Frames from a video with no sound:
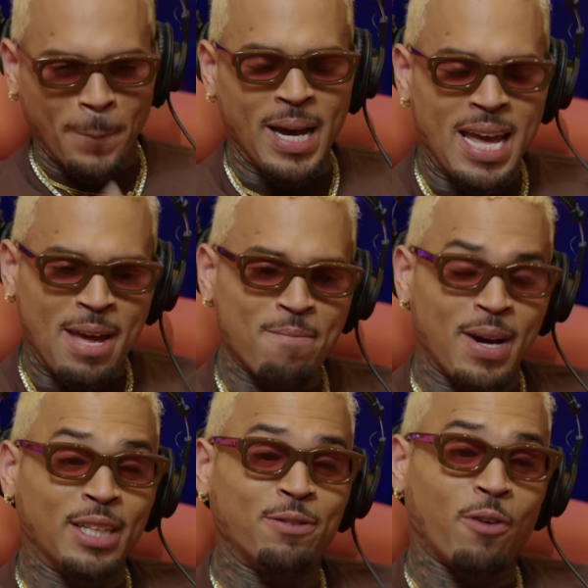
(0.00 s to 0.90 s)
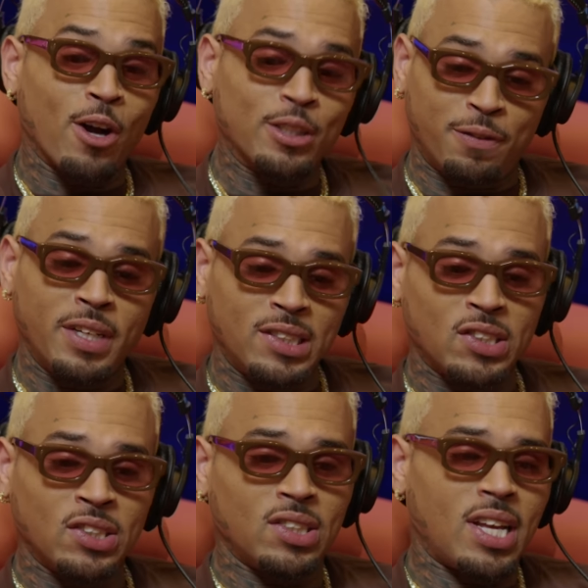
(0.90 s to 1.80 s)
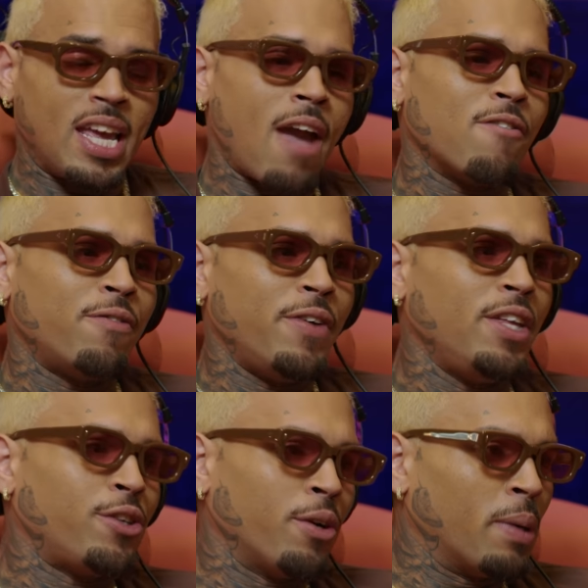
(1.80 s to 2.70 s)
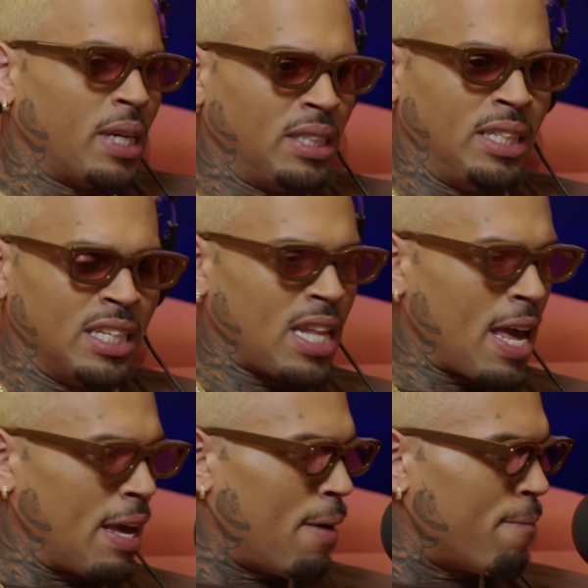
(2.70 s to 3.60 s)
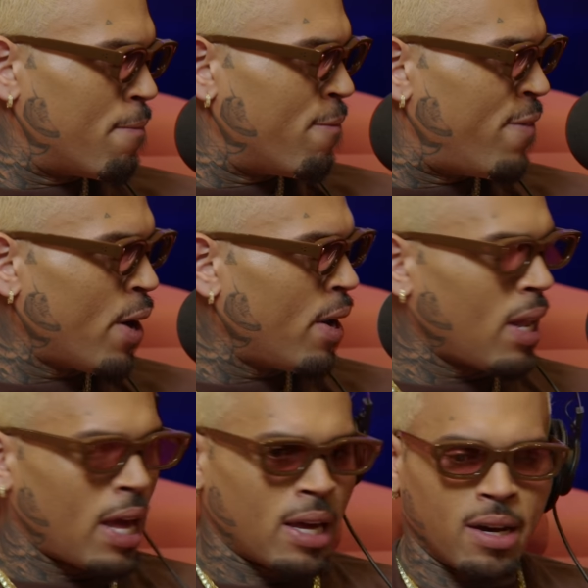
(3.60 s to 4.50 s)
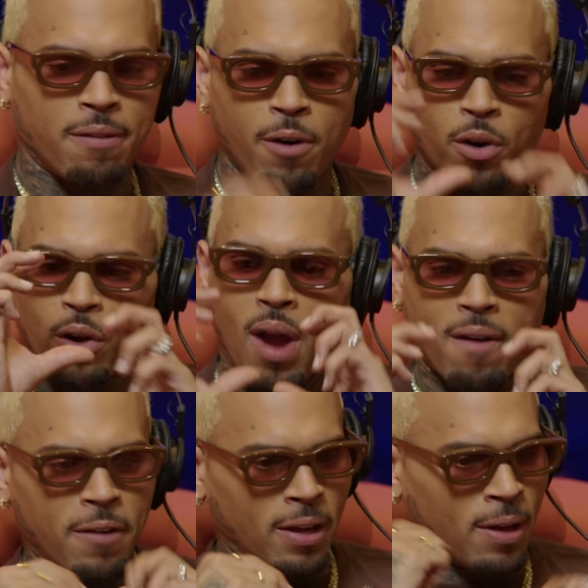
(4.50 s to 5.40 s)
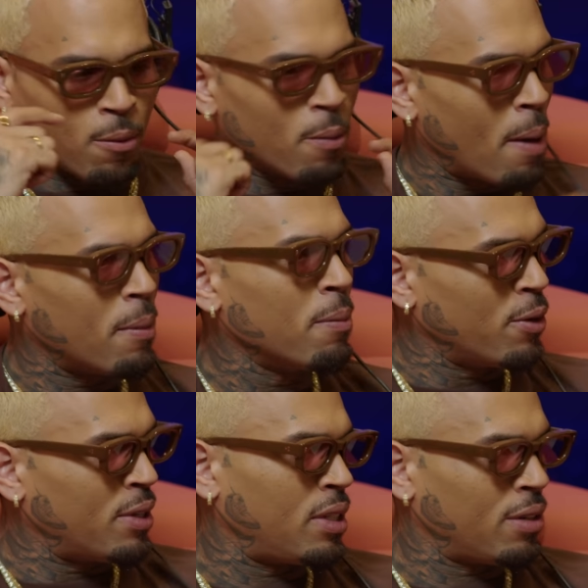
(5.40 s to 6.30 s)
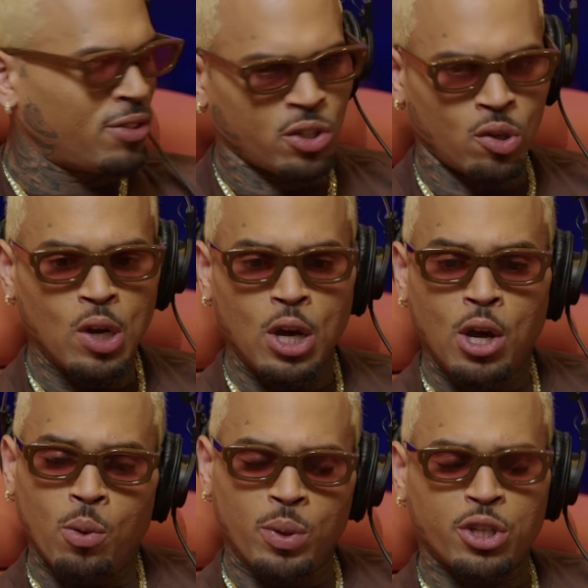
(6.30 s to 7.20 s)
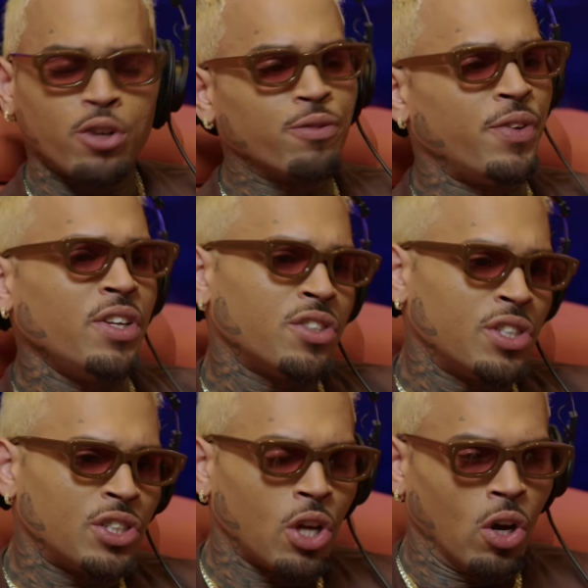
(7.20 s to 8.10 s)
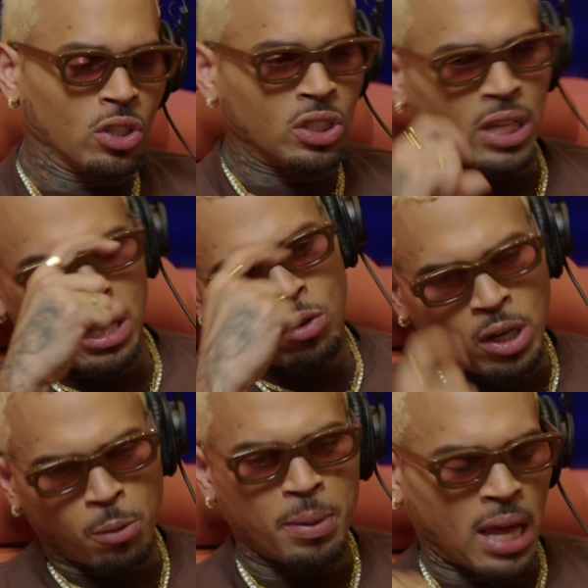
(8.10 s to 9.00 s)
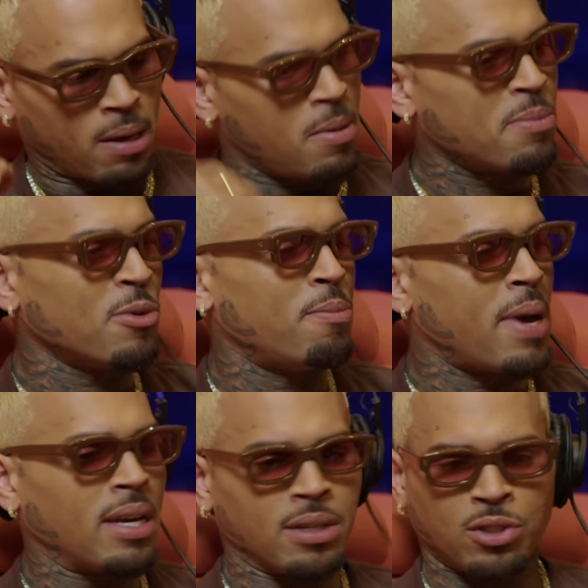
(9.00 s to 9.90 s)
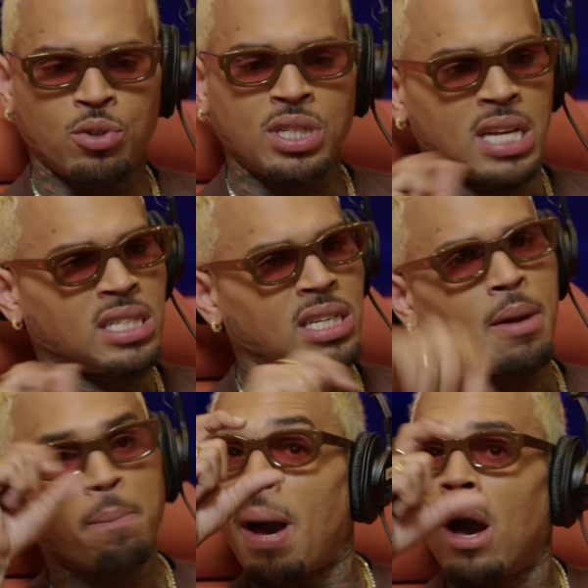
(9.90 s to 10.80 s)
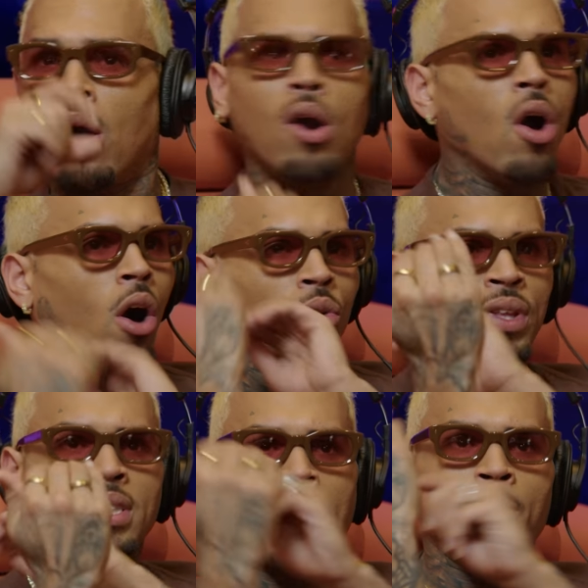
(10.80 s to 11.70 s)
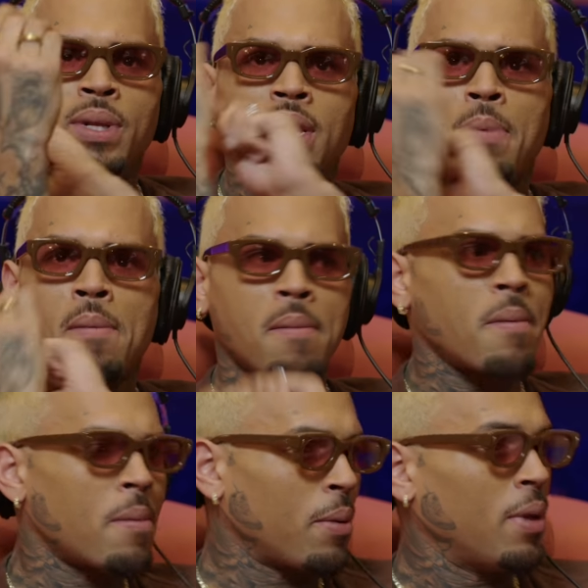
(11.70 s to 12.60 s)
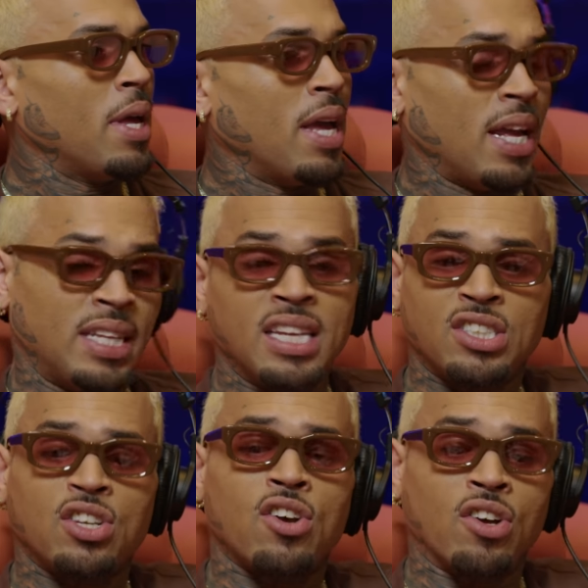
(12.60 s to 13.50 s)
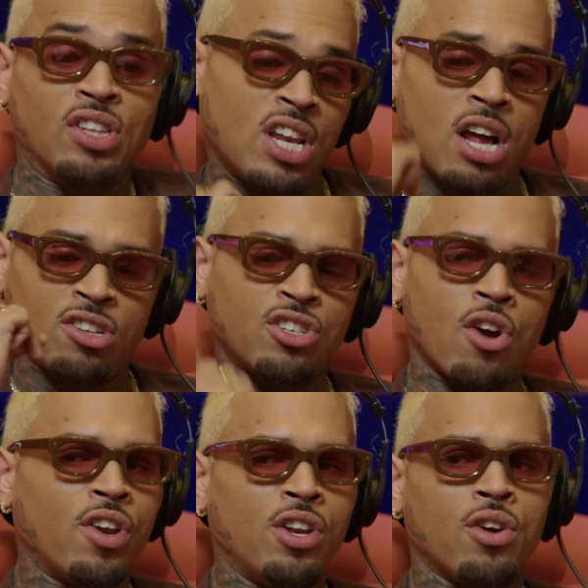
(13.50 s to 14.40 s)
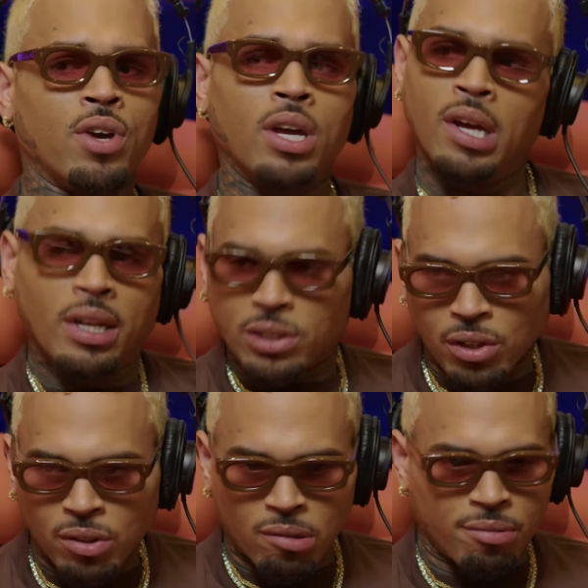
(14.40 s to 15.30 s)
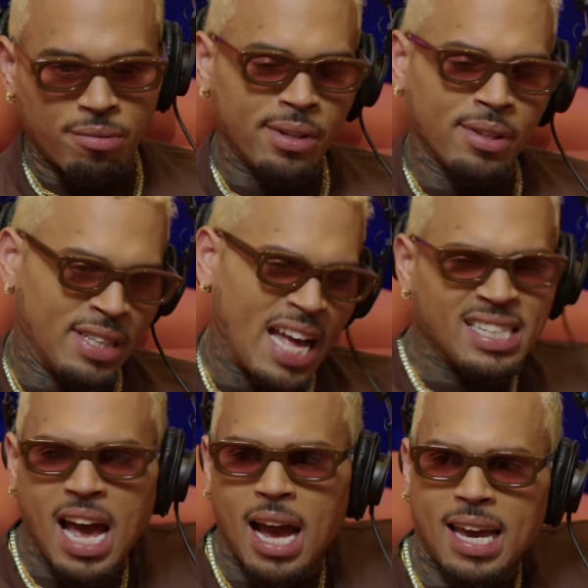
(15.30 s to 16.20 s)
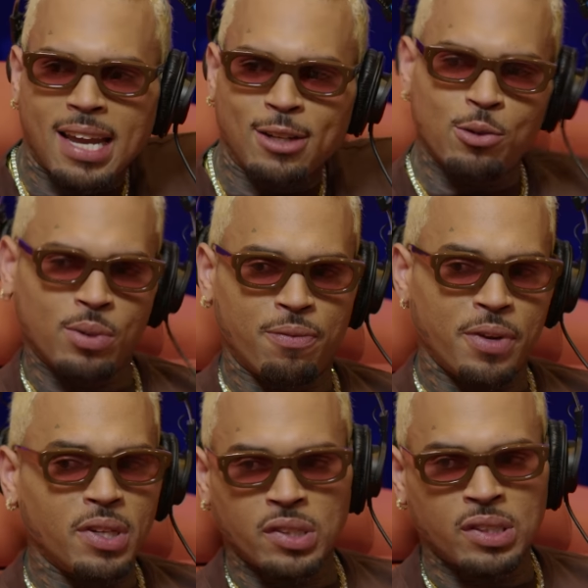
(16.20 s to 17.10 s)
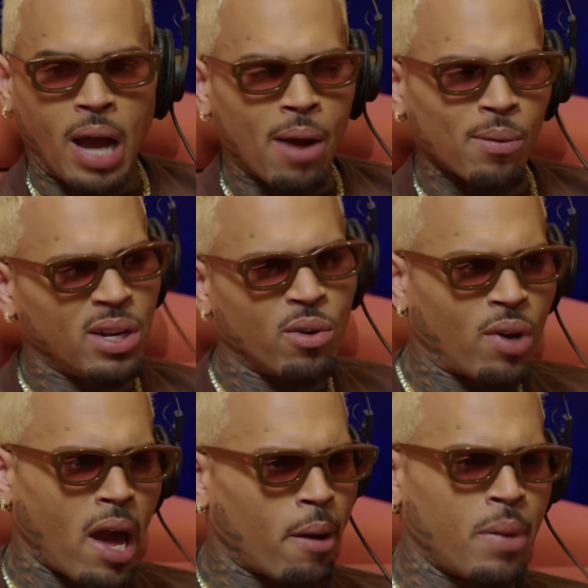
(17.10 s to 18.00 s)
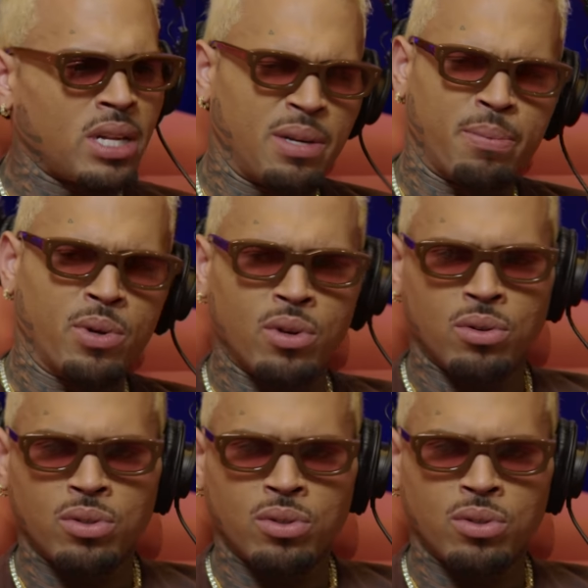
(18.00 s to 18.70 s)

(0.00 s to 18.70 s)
But, a little... but as far as features, every feature, because it's like I'm very like uh, photographic and with my memory and stuff. So with certain features and songs, it'll it'll be like a memory bank. As soon as I see it, bang, oh, this time we did, bang, bang, bang, and then the song, and then I'll just already know it. So that's how I kind of do with the features. I really don't kind of mess up on them.